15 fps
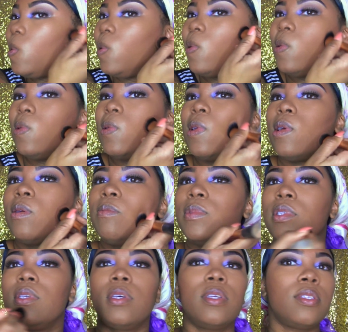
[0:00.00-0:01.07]
any
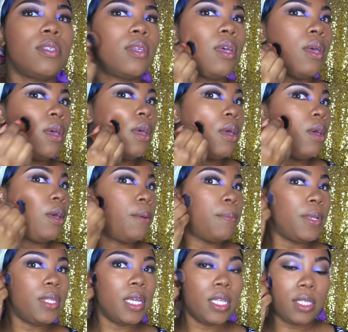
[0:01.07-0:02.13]
circumstance.
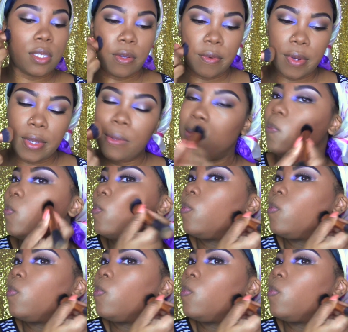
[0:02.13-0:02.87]
But that's alright.